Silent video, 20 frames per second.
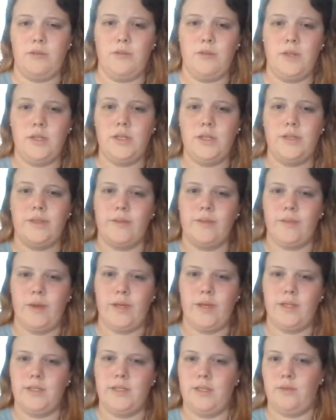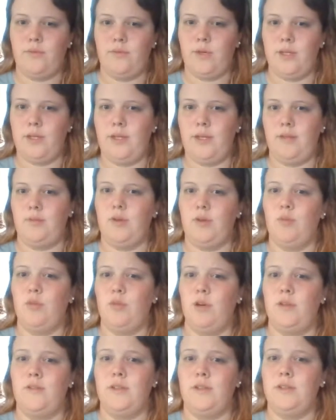it really just depends on when I eat my
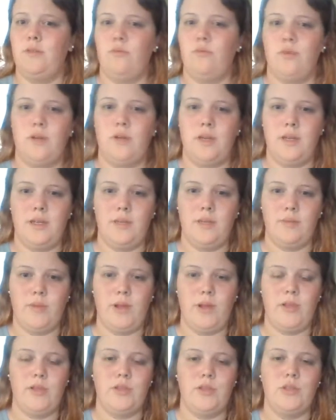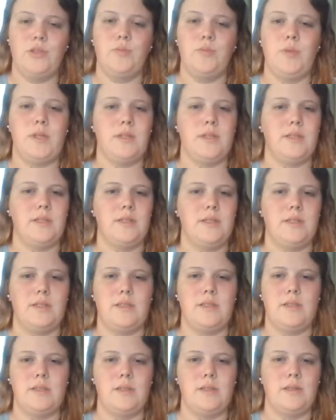breakfast and when I eat my lunch, because
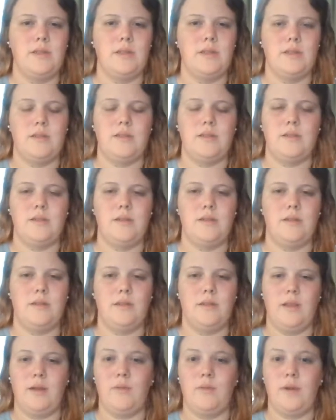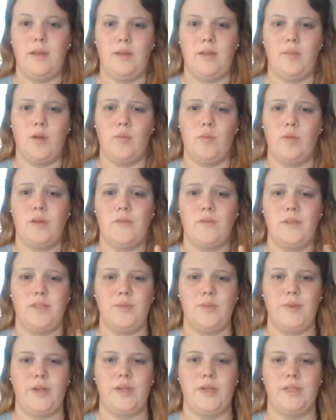like when I eat my
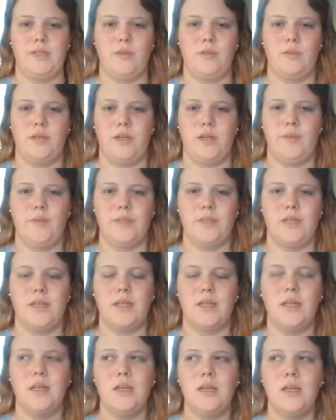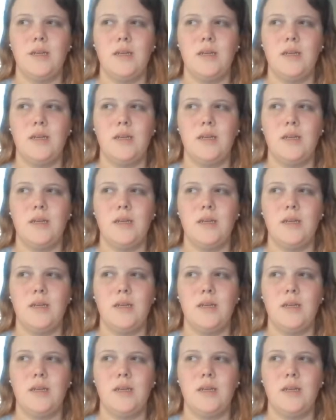breakfast, because sometimes like